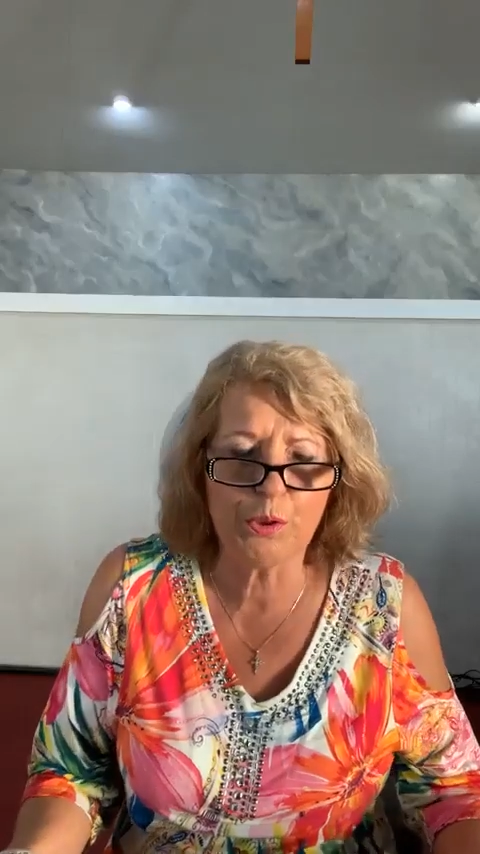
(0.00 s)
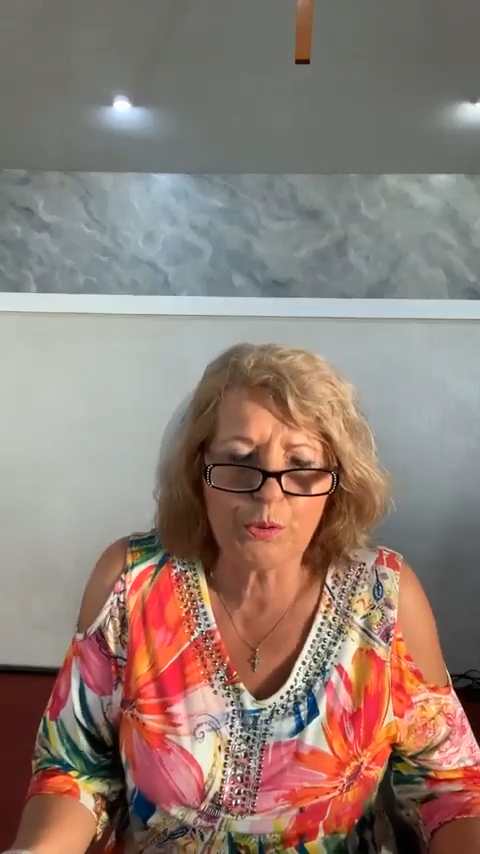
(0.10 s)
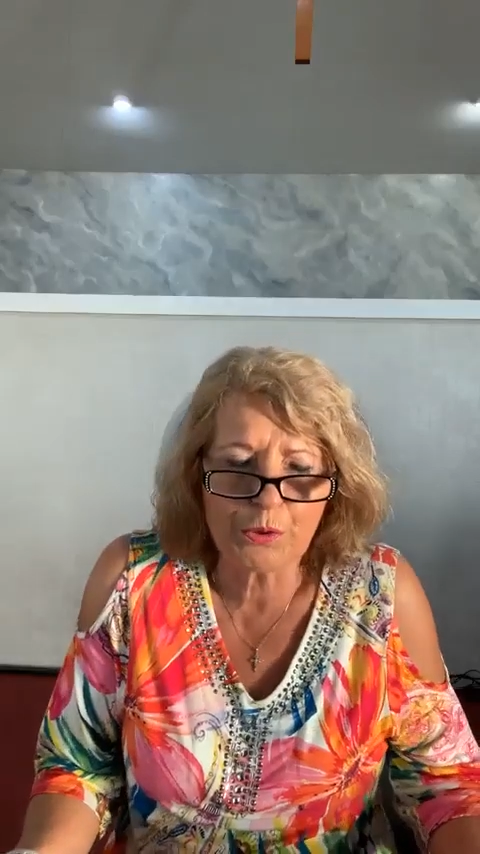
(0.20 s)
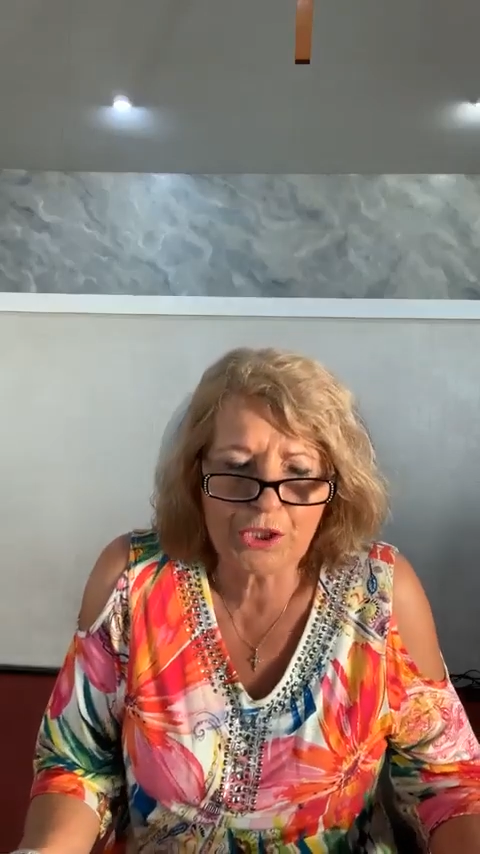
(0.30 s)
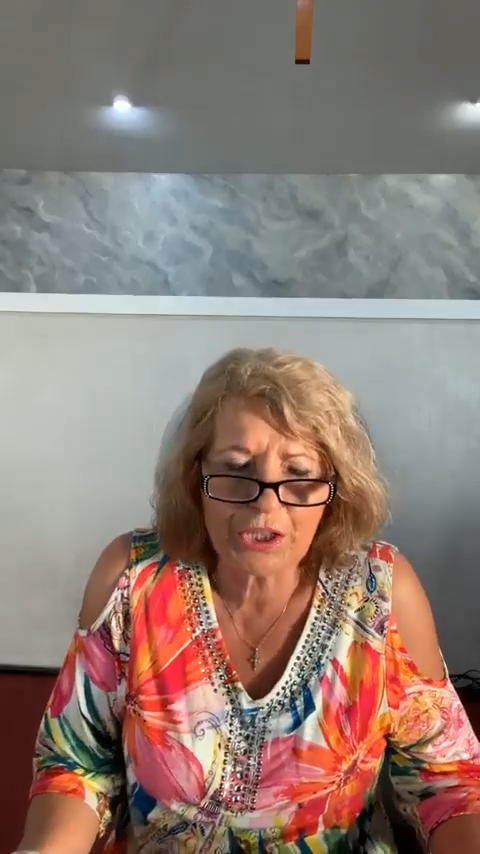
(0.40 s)

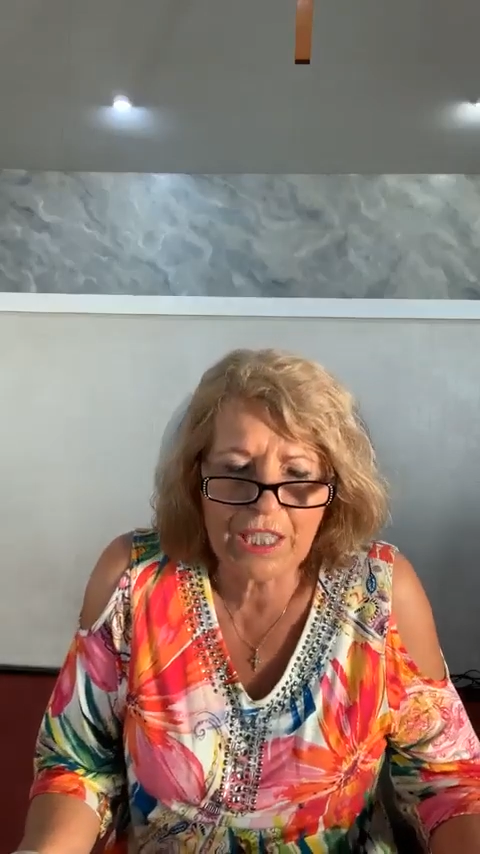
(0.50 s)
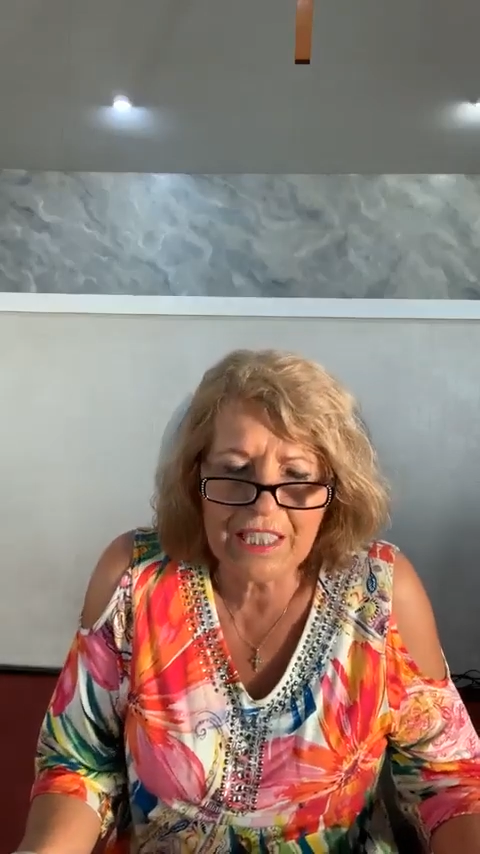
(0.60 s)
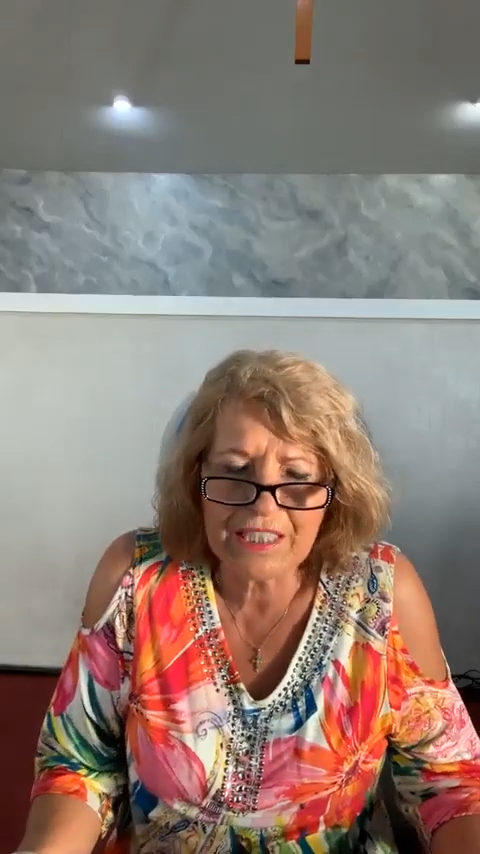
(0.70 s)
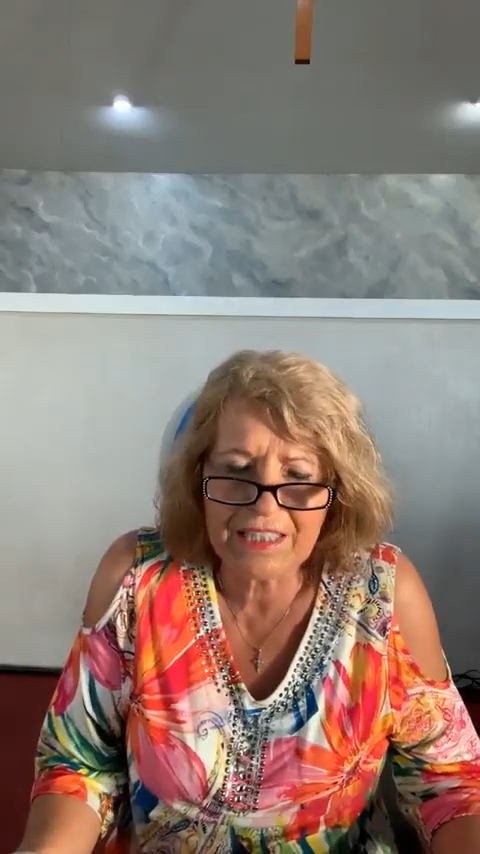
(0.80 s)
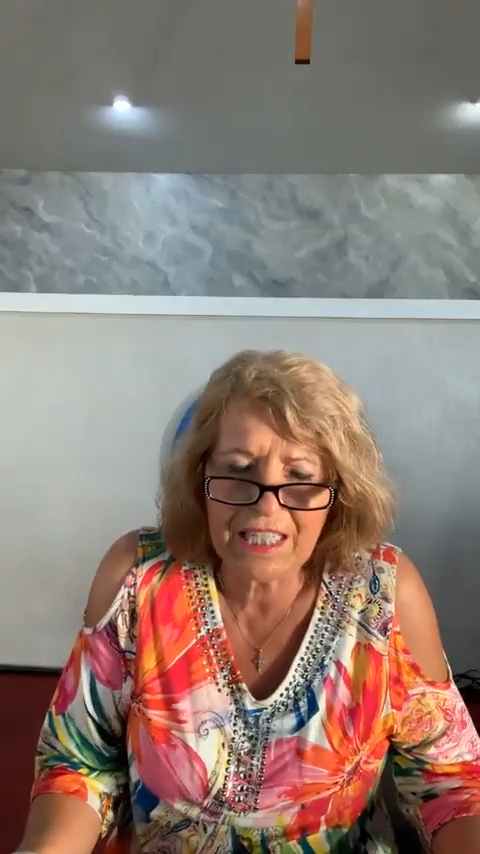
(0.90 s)
Woo,
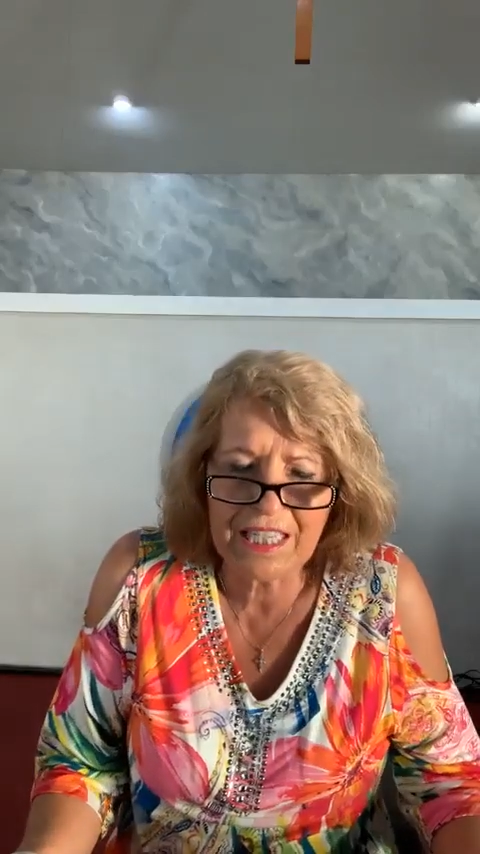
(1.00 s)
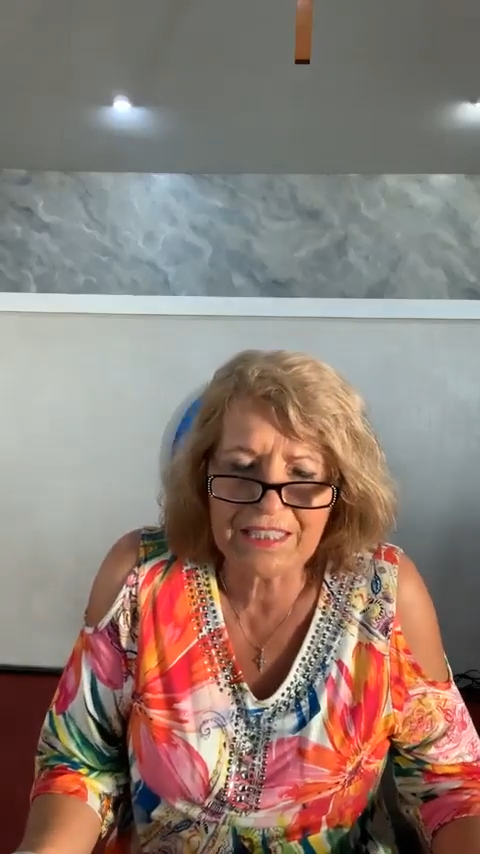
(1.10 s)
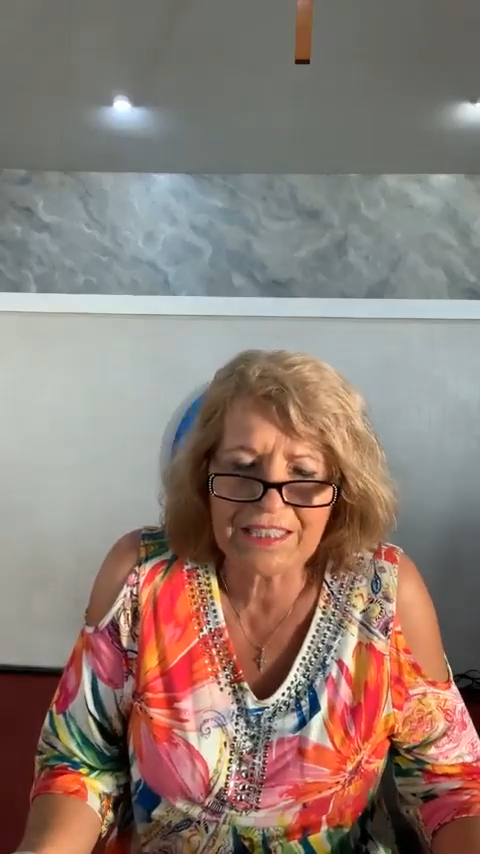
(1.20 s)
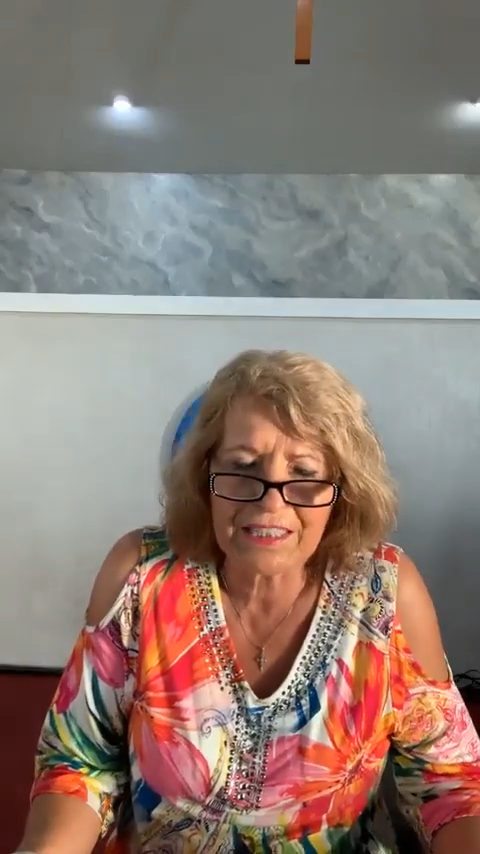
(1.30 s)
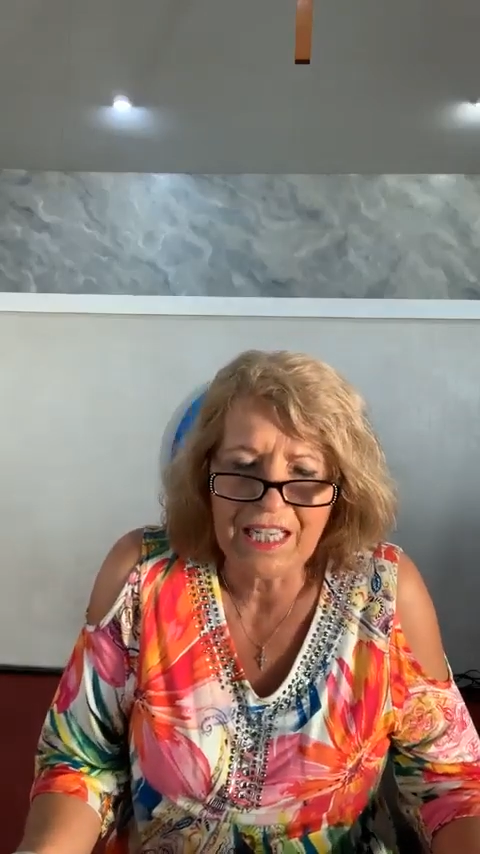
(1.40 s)

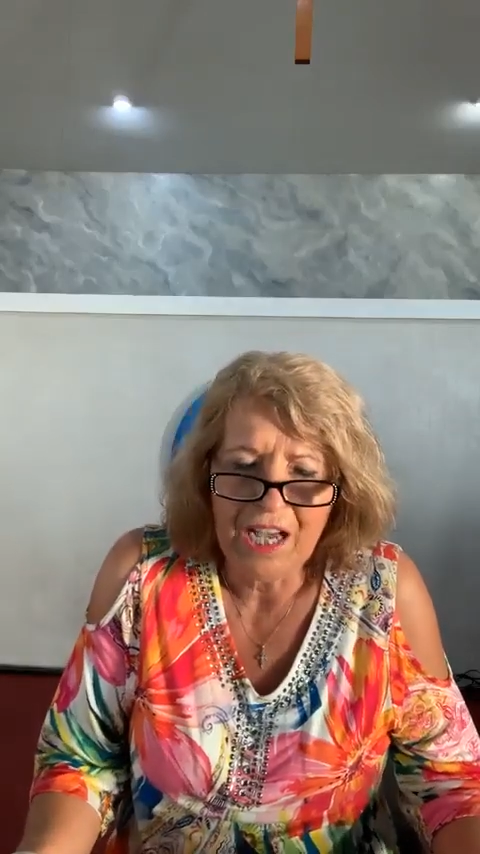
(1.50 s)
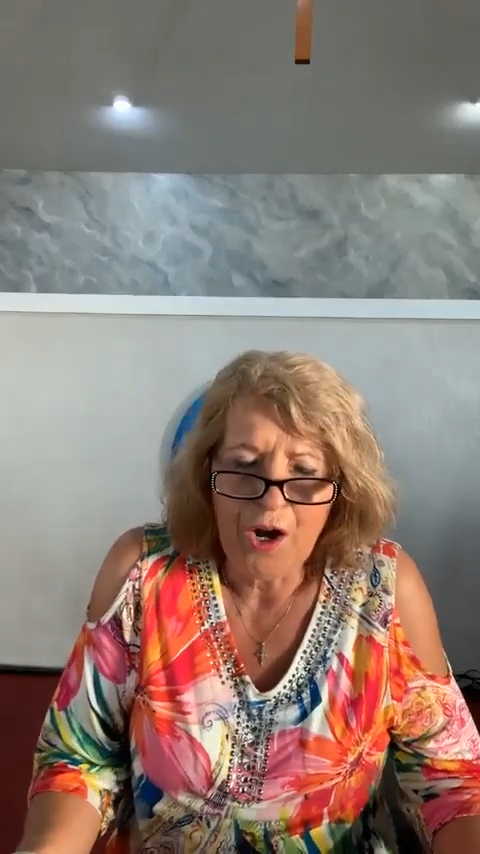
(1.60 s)
Jesus.